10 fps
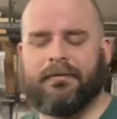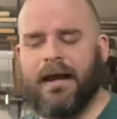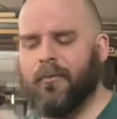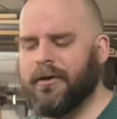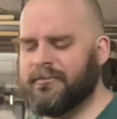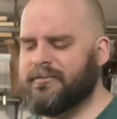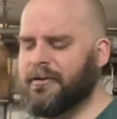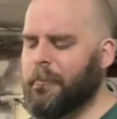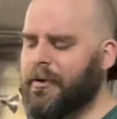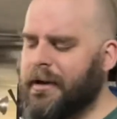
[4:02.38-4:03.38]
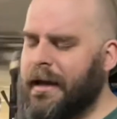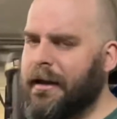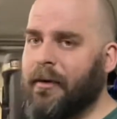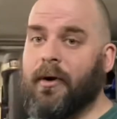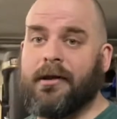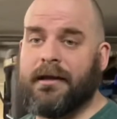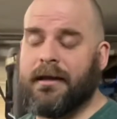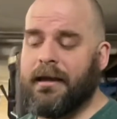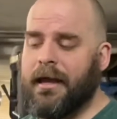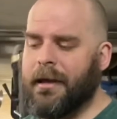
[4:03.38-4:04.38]
I wouldn't still put on a welding
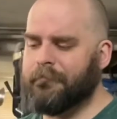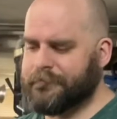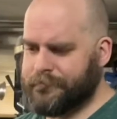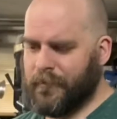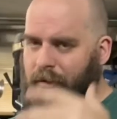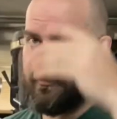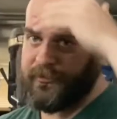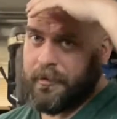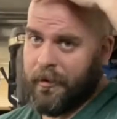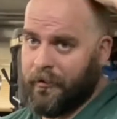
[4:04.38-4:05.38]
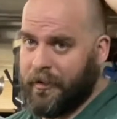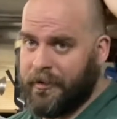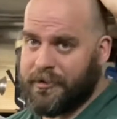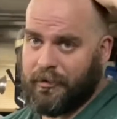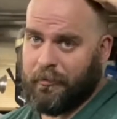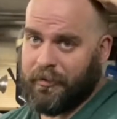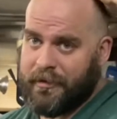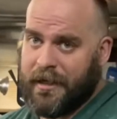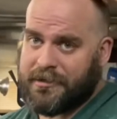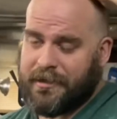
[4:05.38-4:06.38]
cap or some other additional
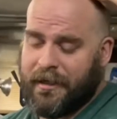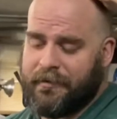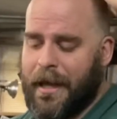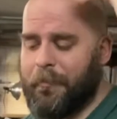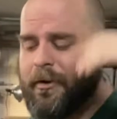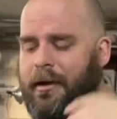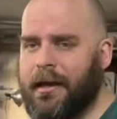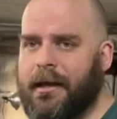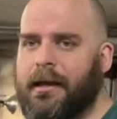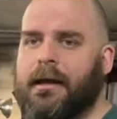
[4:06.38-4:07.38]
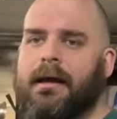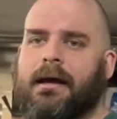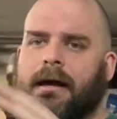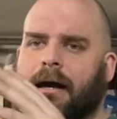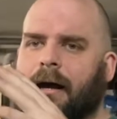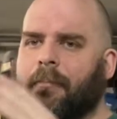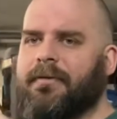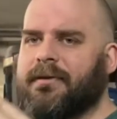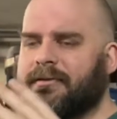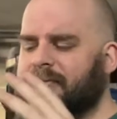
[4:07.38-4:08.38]
protection on top of your head,
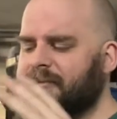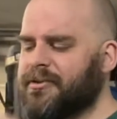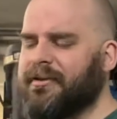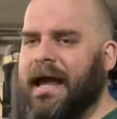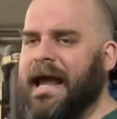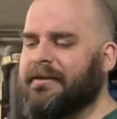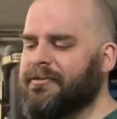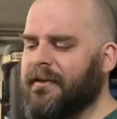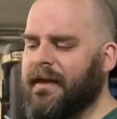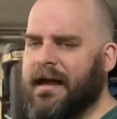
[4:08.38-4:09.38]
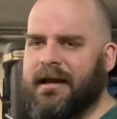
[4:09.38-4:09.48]
but this just adds to that.